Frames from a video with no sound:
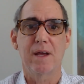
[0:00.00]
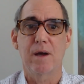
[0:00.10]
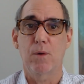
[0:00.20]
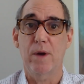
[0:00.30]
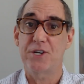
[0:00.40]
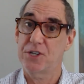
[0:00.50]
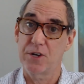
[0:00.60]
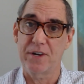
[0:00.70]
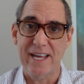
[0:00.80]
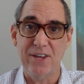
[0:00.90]
which
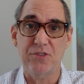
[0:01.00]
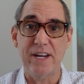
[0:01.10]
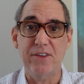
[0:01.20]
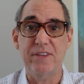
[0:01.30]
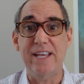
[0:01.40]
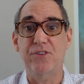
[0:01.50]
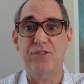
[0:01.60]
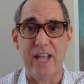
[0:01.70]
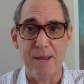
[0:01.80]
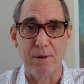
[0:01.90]
could easily
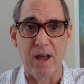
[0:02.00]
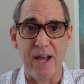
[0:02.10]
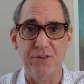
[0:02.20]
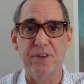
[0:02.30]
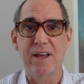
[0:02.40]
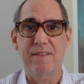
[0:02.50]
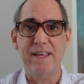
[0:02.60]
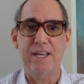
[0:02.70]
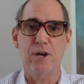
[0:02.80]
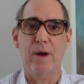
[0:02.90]
destabilize
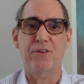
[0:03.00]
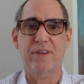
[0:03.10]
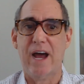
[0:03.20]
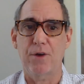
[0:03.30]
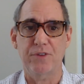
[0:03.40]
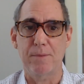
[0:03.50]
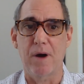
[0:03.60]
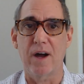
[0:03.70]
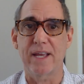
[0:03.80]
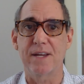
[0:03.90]
the US housing
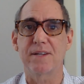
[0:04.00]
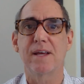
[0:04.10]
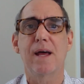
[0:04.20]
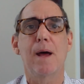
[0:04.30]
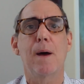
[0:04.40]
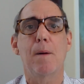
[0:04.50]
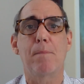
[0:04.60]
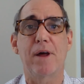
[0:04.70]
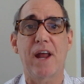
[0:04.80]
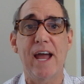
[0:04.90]
market.
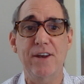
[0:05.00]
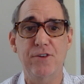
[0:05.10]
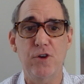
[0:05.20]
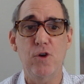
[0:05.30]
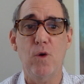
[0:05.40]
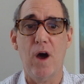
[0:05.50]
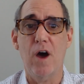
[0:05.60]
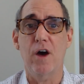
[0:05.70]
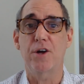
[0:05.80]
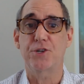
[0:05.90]
But I do
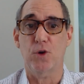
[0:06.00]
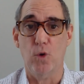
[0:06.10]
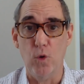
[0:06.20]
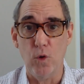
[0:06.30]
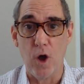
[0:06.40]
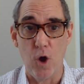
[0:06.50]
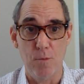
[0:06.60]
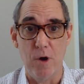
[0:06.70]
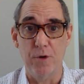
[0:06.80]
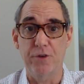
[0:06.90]
urge all
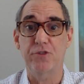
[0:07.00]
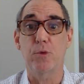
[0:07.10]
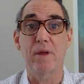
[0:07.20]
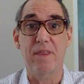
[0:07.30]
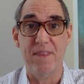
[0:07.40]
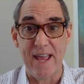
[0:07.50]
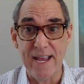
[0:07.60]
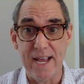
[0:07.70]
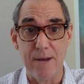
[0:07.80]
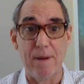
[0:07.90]
homeowners who are
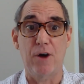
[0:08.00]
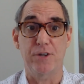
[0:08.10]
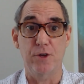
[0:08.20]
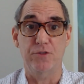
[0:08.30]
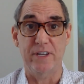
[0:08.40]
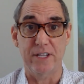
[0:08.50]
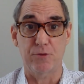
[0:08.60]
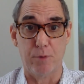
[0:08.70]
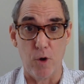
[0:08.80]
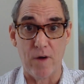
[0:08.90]
thinking about using this
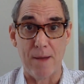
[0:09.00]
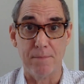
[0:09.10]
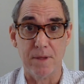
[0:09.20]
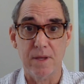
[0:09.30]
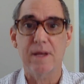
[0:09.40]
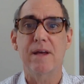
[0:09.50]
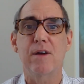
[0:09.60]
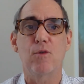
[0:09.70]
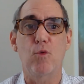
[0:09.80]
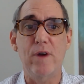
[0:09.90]
program,
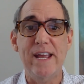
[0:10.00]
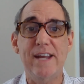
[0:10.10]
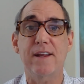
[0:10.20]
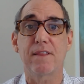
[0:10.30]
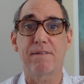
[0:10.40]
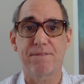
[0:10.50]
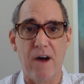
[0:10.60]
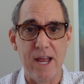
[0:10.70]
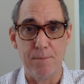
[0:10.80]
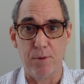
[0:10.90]
read the
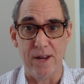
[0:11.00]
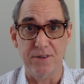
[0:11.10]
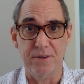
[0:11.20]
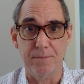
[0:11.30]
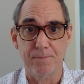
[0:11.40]
fine print.